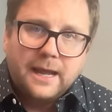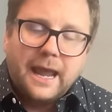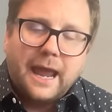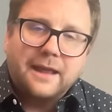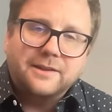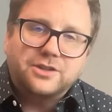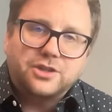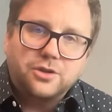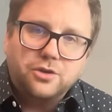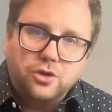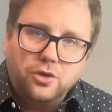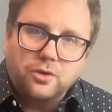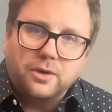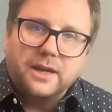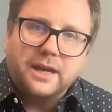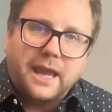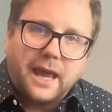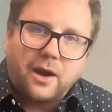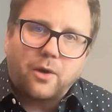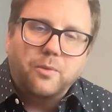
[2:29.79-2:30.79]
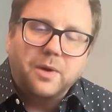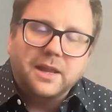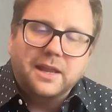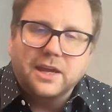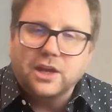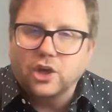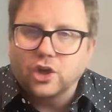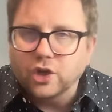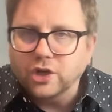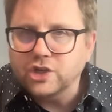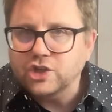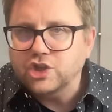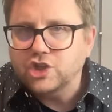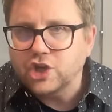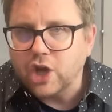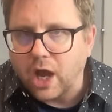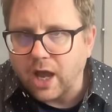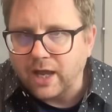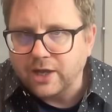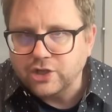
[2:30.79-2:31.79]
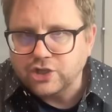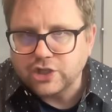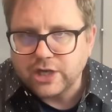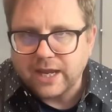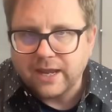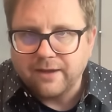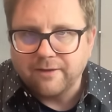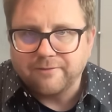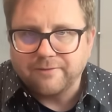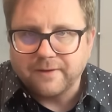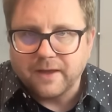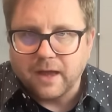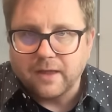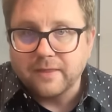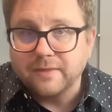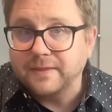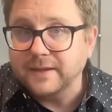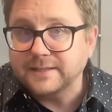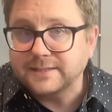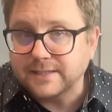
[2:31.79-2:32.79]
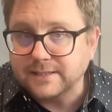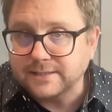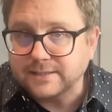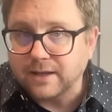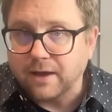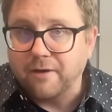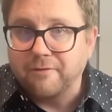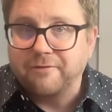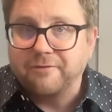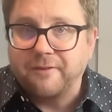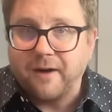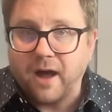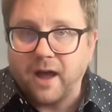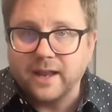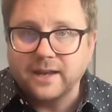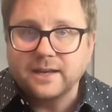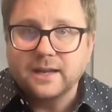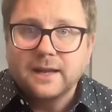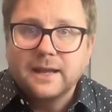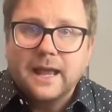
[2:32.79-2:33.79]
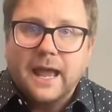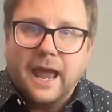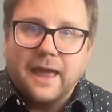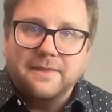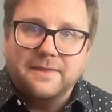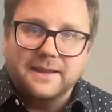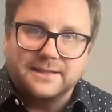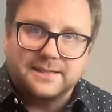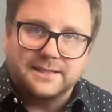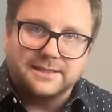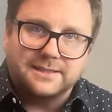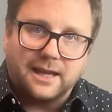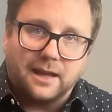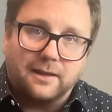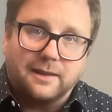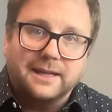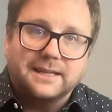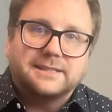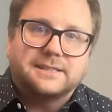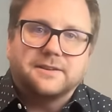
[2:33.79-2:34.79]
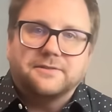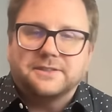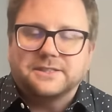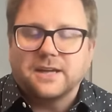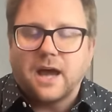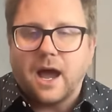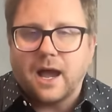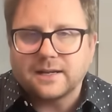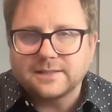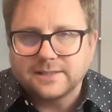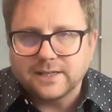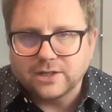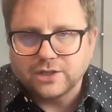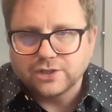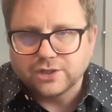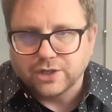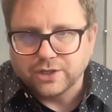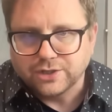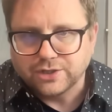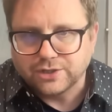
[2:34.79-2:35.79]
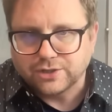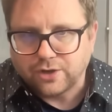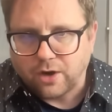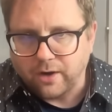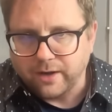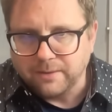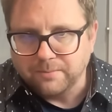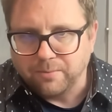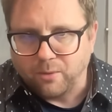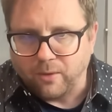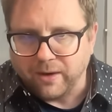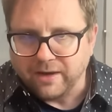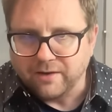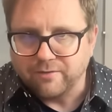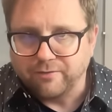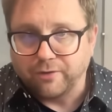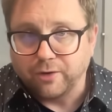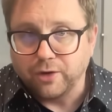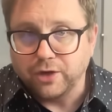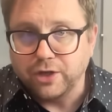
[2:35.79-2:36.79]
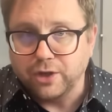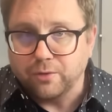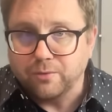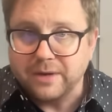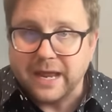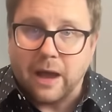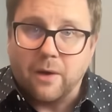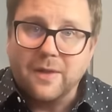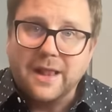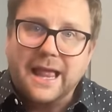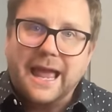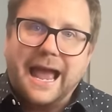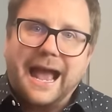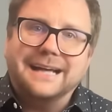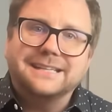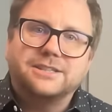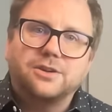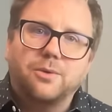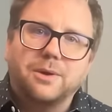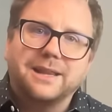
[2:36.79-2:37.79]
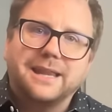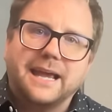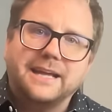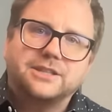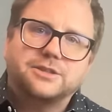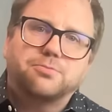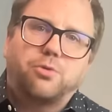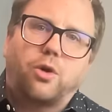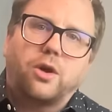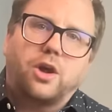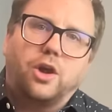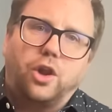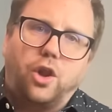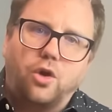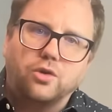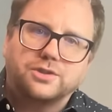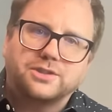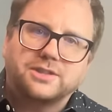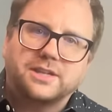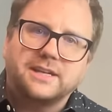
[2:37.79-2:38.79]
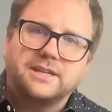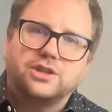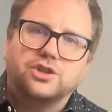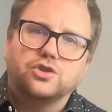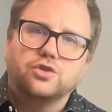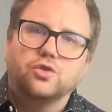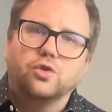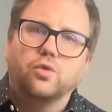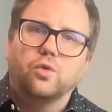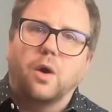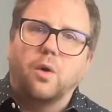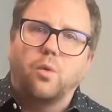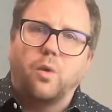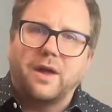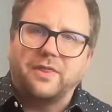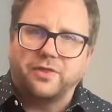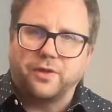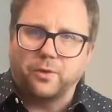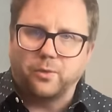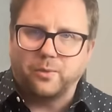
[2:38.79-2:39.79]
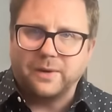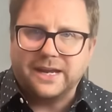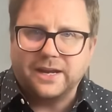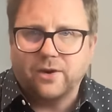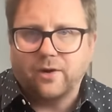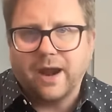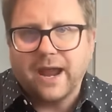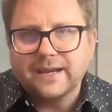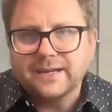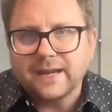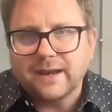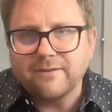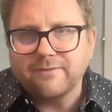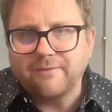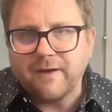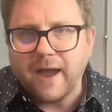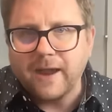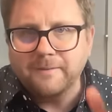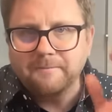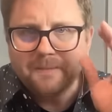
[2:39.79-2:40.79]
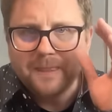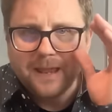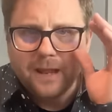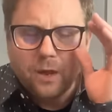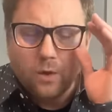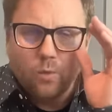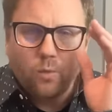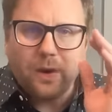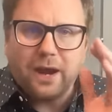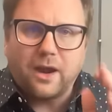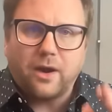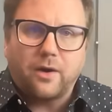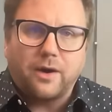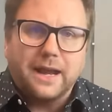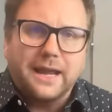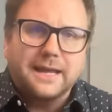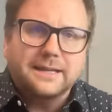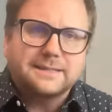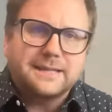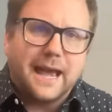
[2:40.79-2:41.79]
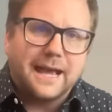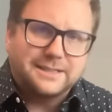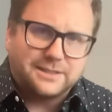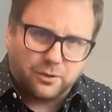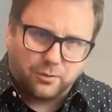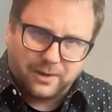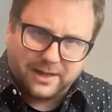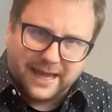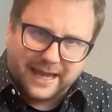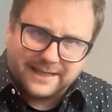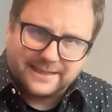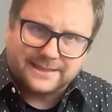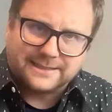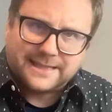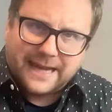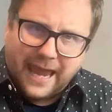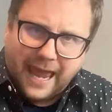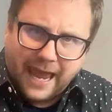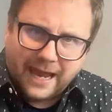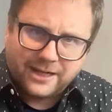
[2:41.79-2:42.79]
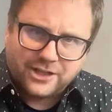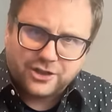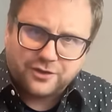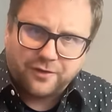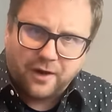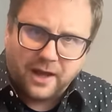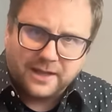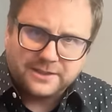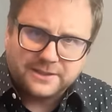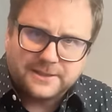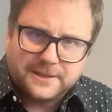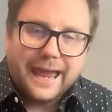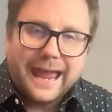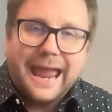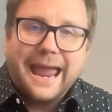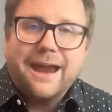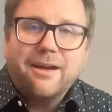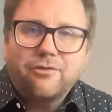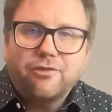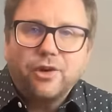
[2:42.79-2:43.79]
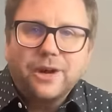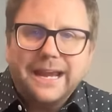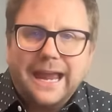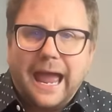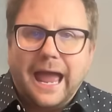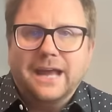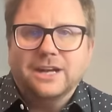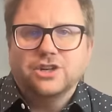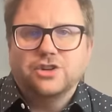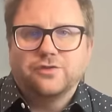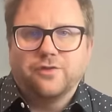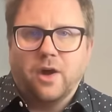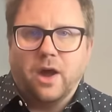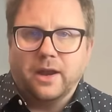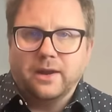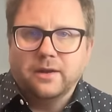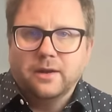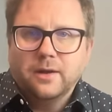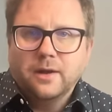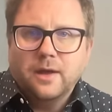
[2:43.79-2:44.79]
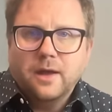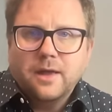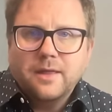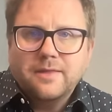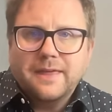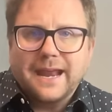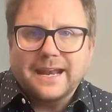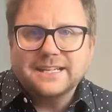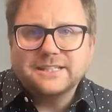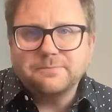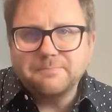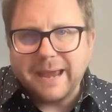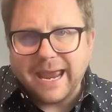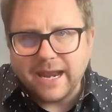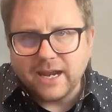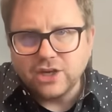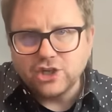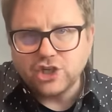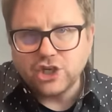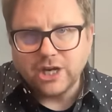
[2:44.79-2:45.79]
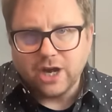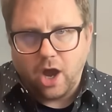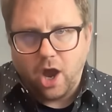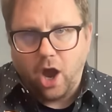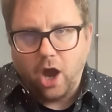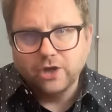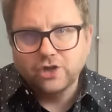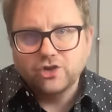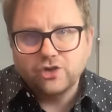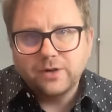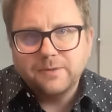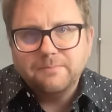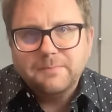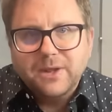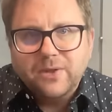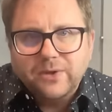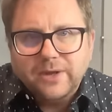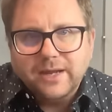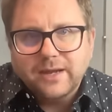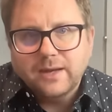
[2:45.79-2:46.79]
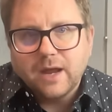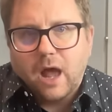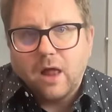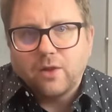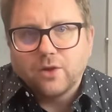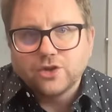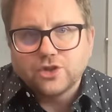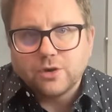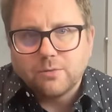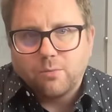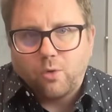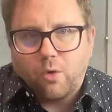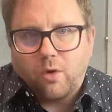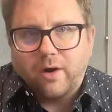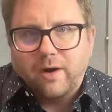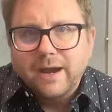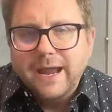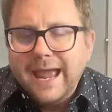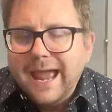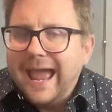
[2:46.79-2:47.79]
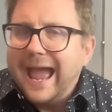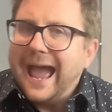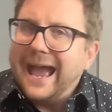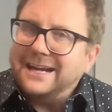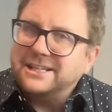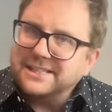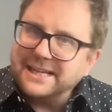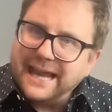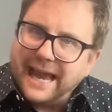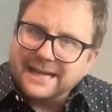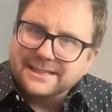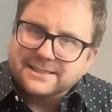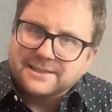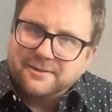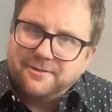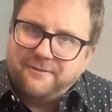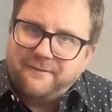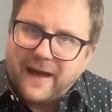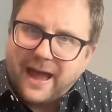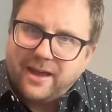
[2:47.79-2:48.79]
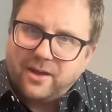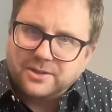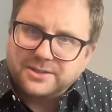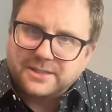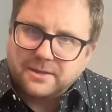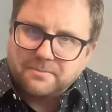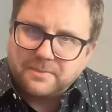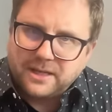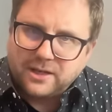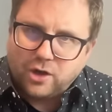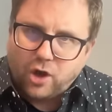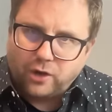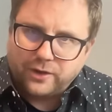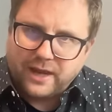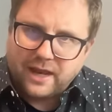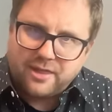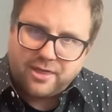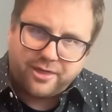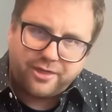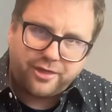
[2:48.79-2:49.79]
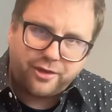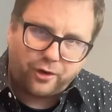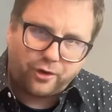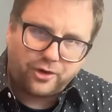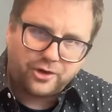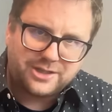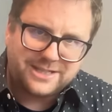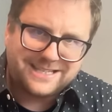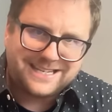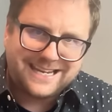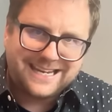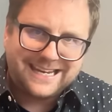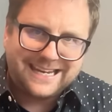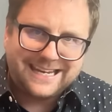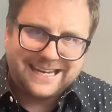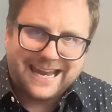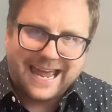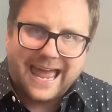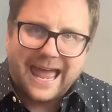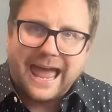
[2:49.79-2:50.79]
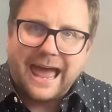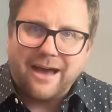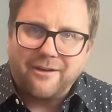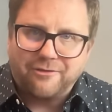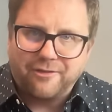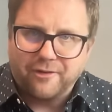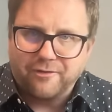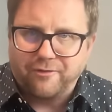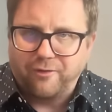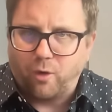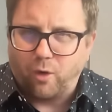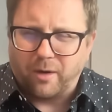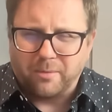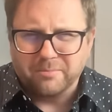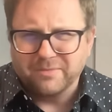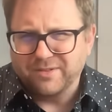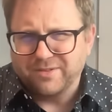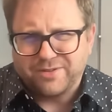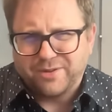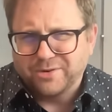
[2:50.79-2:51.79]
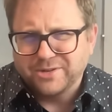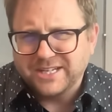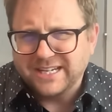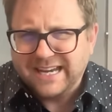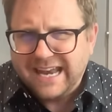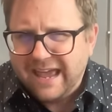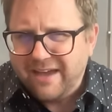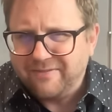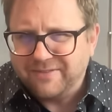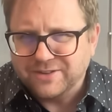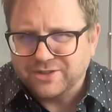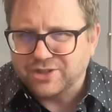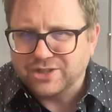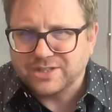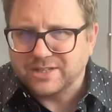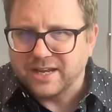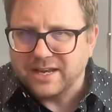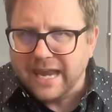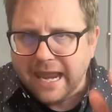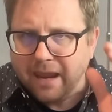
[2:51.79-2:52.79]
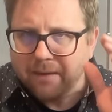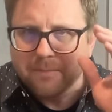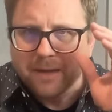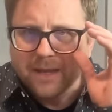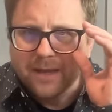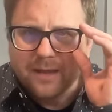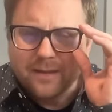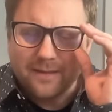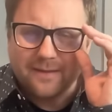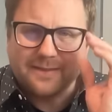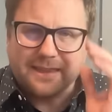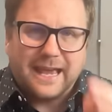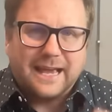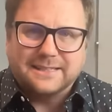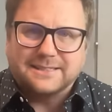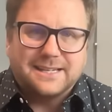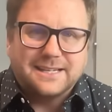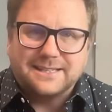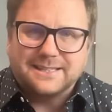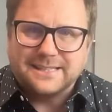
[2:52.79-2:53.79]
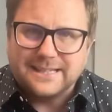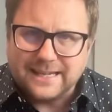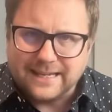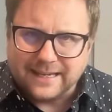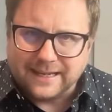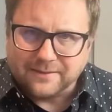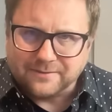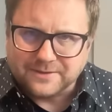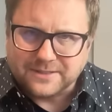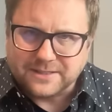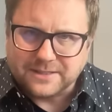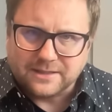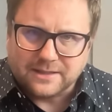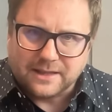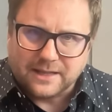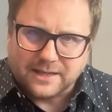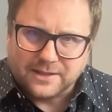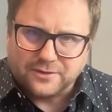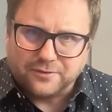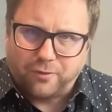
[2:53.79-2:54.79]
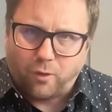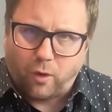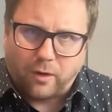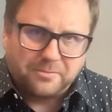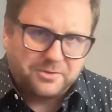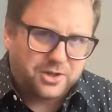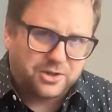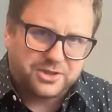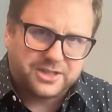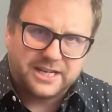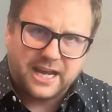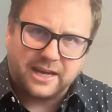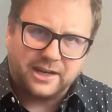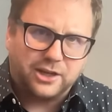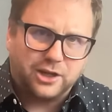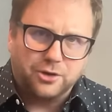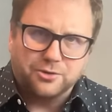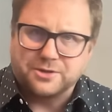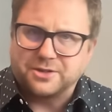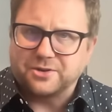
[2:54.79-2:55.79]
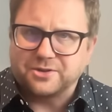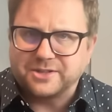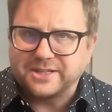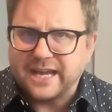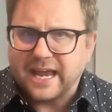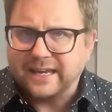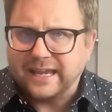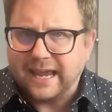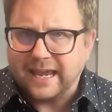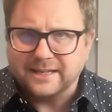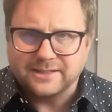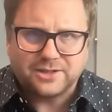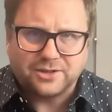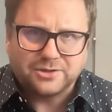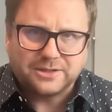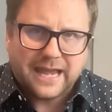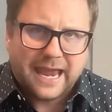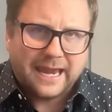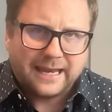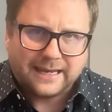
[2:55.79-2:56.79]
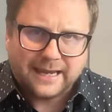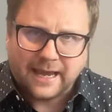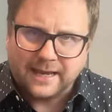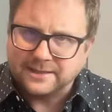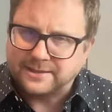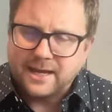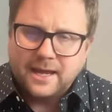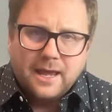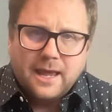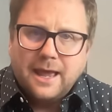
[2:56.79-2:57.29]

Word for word: And so you can get a really good judge if uh, this is a fund and this is a list of stocks that is a good starting point for you. Now, as it relates more closely to what the reader identified, whereas as it relates to hedge funds, every hedge fund that is managing one hundred million dollars or more actually has to file something called a thirteen F form. And thirteen F is just a name that the S E C gives these forms. There's ten Qs, there's ten Ks, there's eight Ks.